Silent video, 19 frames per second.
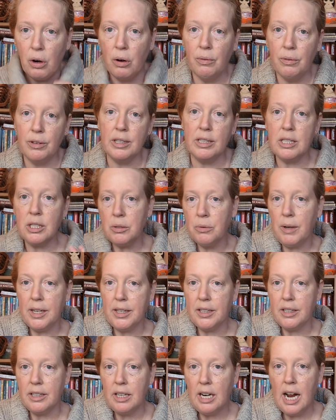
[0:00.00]
over a
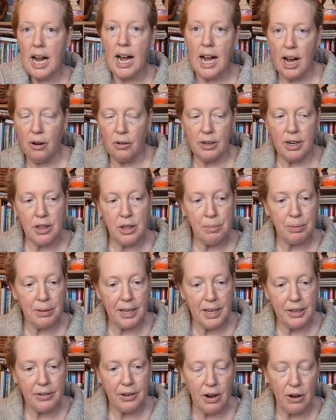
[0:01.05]
sweater out on the
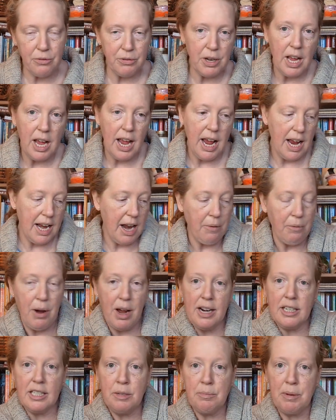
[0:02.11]
playground, and I
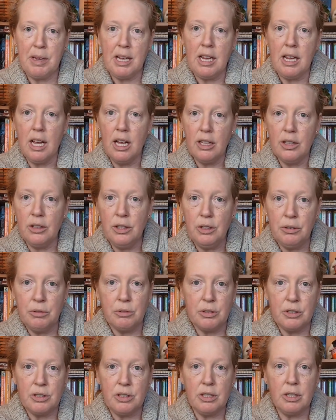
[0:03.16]
want it to be
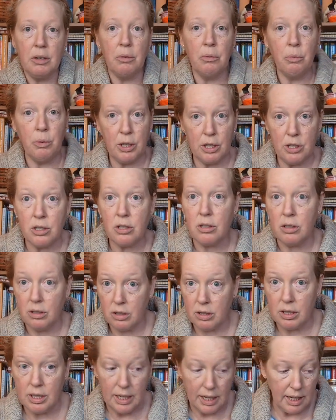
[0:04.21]
loose, which
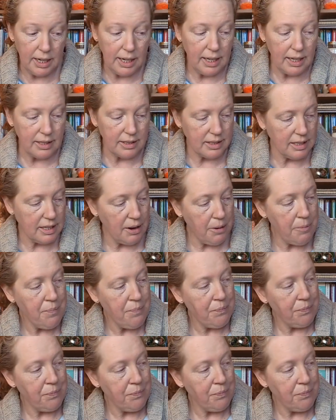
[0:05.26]
it is.